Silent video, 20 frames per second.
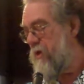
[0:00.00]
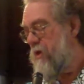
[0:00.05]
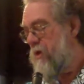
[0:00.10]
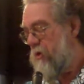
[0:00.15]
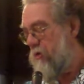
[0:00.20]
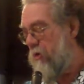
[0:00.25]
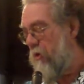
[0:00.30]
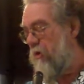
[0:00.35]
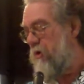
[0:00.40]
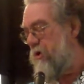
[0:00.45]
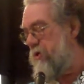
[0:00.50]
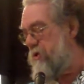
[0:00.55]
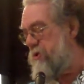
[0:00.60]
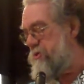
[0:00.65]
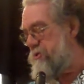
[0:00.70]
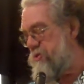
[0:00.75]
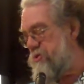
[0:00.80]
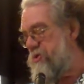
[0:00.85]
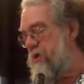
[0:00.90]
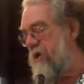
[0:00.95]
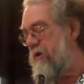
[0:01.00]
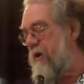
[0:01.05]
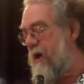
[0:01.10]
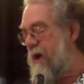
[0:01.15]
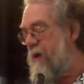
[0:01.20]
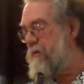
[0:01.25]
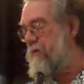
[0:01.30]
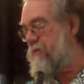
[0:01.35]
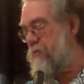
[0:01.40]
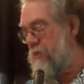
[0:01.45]
Corneas stare
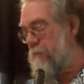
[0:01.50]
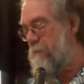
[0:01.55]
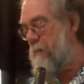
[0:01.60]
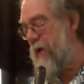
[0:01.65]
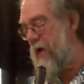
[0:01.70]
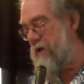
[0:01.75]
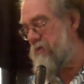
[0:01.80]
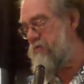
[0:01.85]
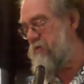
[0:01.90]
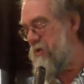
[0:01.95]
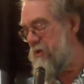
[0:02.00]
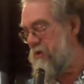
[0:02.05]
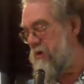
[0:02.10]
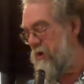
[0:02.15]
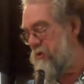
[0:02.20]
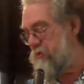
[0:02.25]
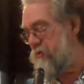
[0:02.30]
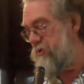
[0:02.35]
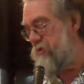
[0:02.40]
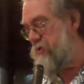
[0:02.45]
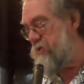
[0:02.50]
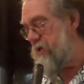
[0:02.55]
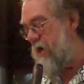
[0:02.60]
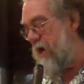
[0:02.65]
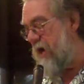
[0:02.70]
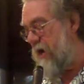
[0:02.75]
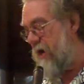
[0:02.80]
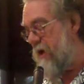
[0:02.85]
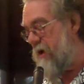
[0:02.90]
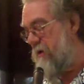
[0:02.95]
out at the passing
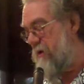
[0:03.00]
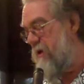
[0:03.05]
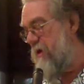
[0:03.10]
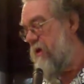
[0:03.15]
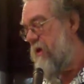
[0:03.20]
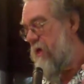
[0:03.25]
countryside.